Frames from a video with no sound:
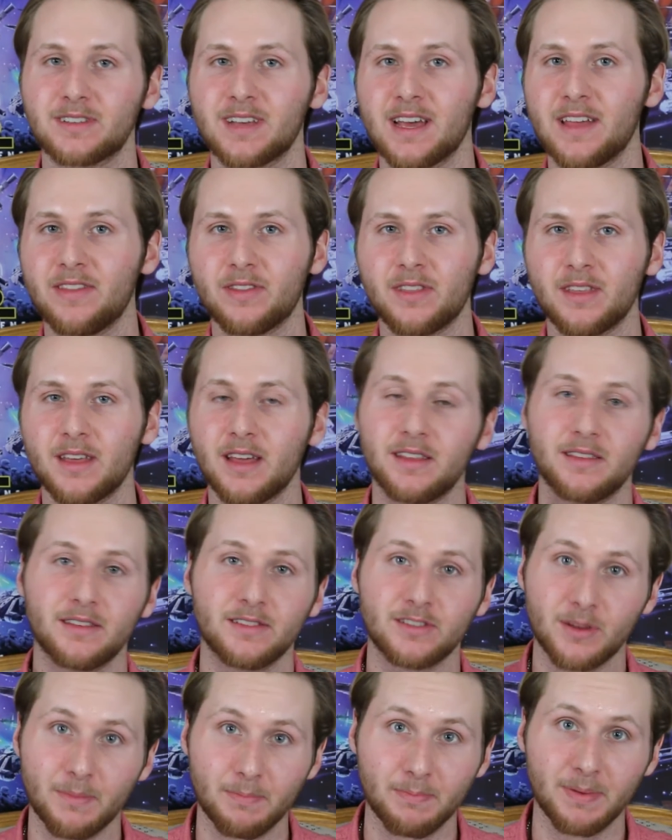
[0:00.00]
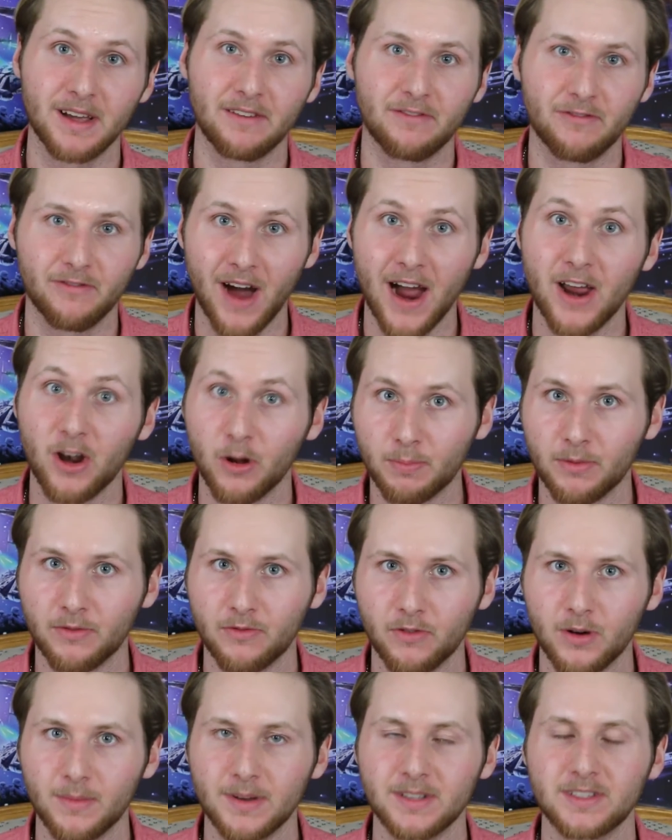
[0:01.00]
and it is the big final
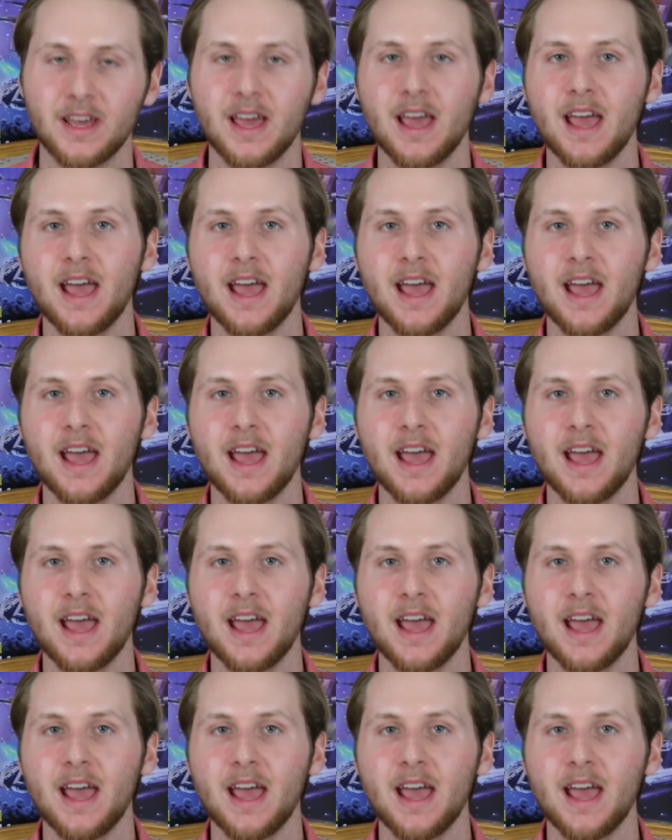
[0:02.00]
performance.